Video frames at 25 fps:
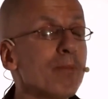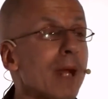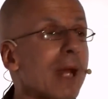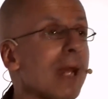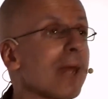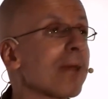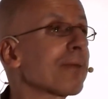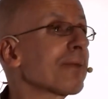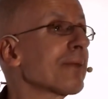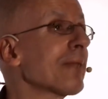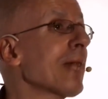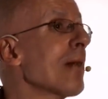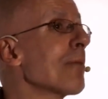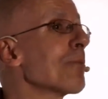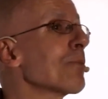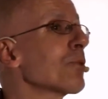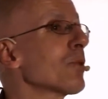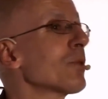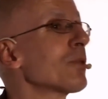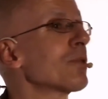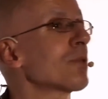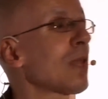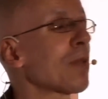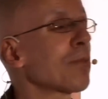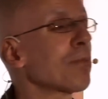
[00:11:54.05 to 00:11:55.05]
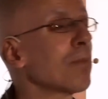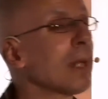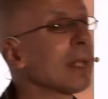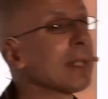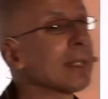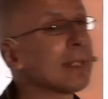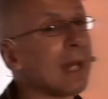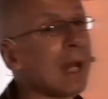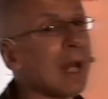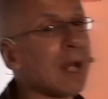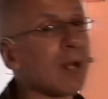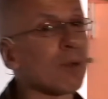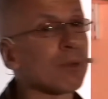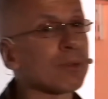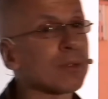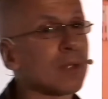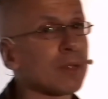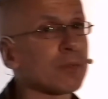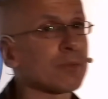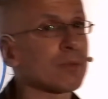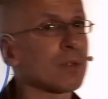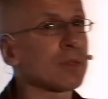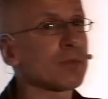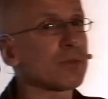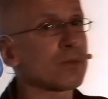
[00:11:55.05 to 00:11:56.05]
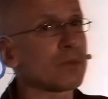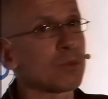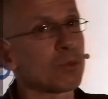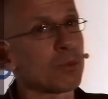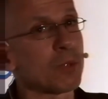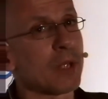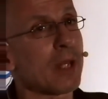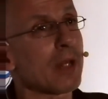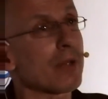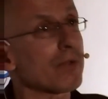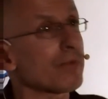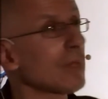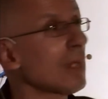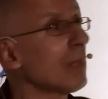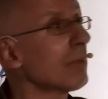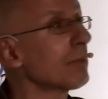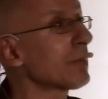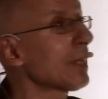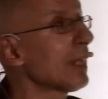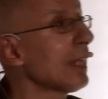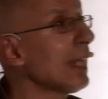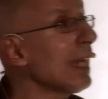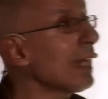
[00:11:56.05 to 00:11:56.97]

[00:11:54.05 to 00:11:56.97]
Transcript: my assumption is that by now, that is two years down the